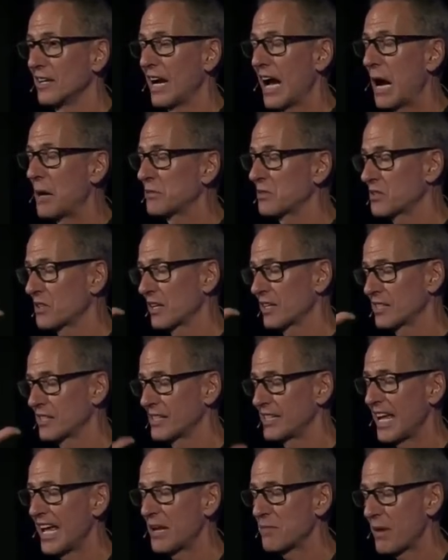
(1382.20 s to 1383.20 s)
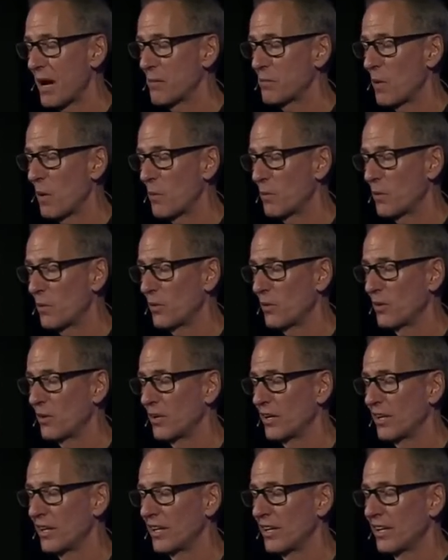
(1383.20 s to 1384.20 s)
I'm just gonna stay in my
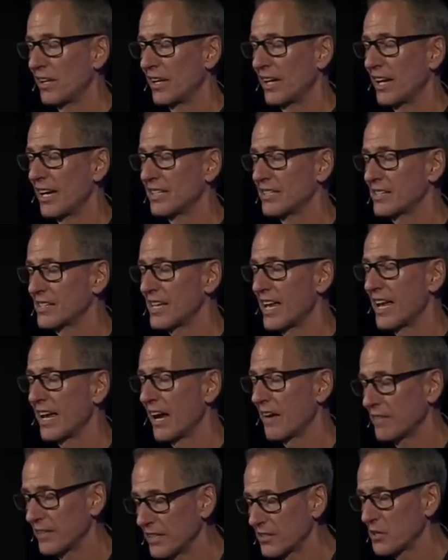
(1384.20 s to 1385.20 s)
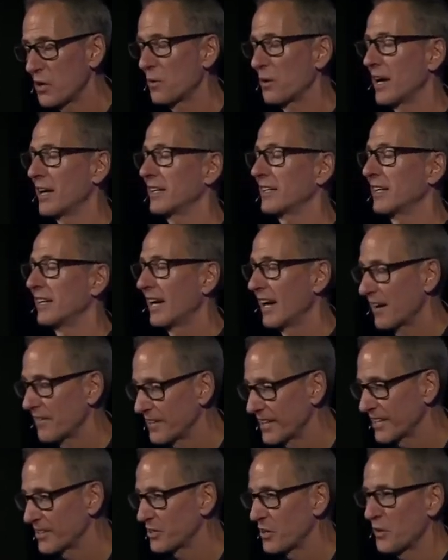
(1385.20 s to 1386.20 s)
bubble and say, everything's all right,
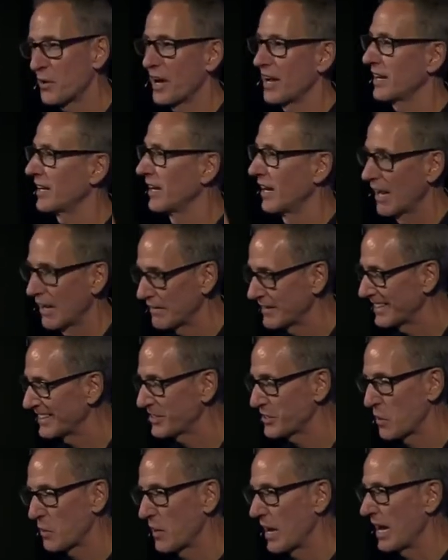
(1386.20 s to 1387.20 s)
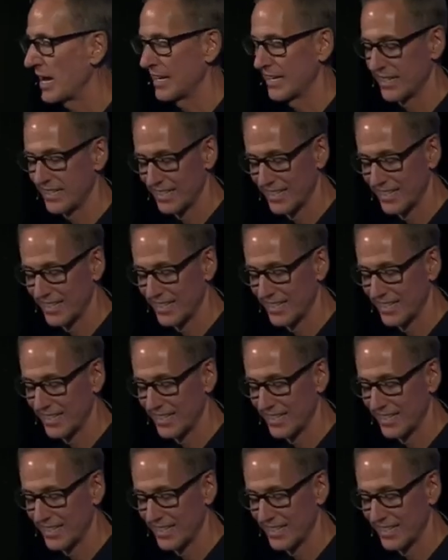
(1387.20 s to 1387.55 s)
everything's all right, everything's all right.